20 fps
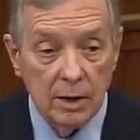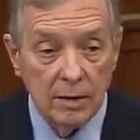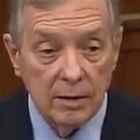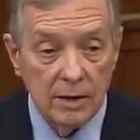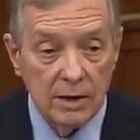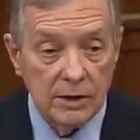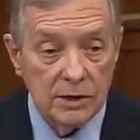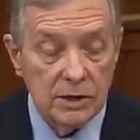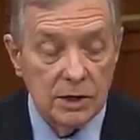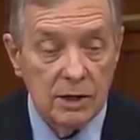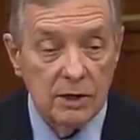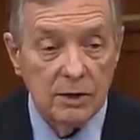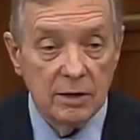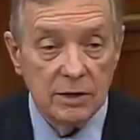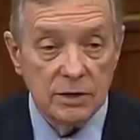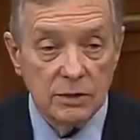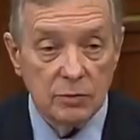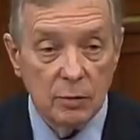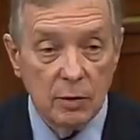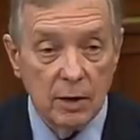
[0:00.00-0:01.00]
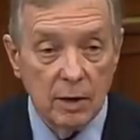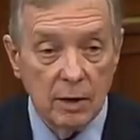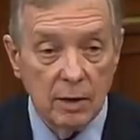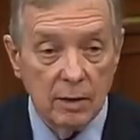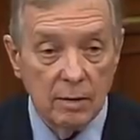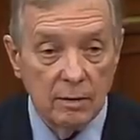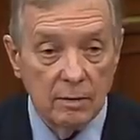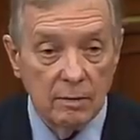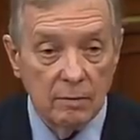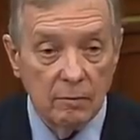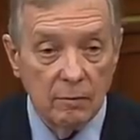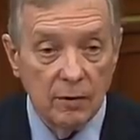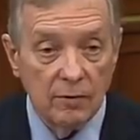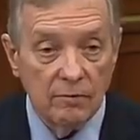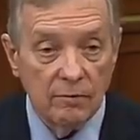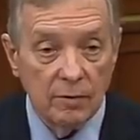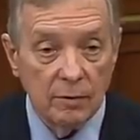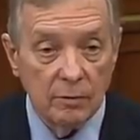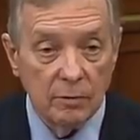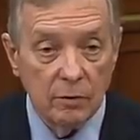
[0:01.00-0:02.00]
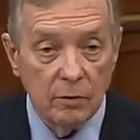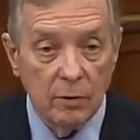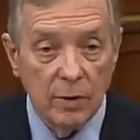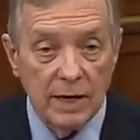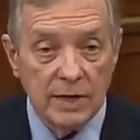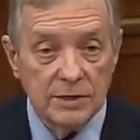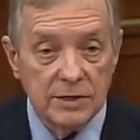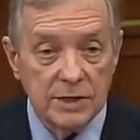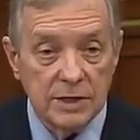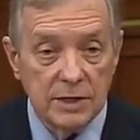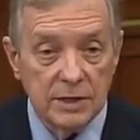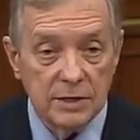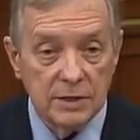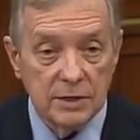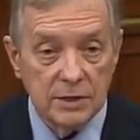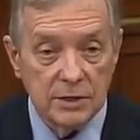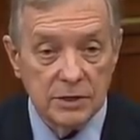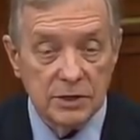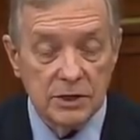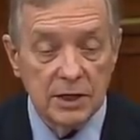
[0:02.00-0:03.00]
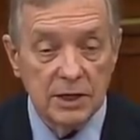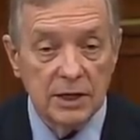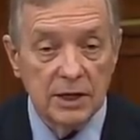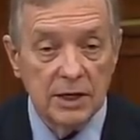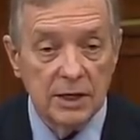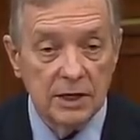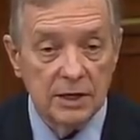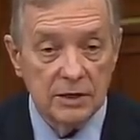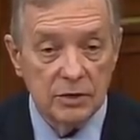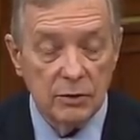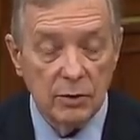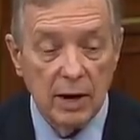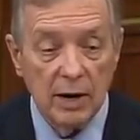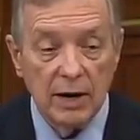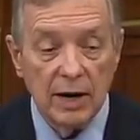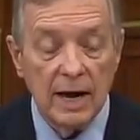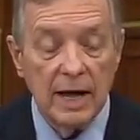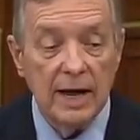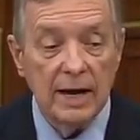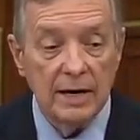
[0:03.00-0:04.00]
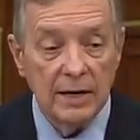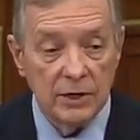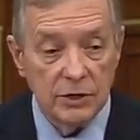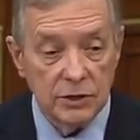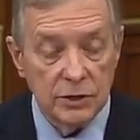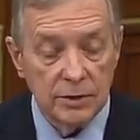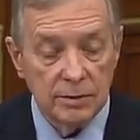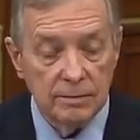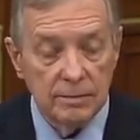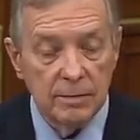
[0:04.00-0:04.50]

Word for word: These theories were, went from crazy to silly to outlandish.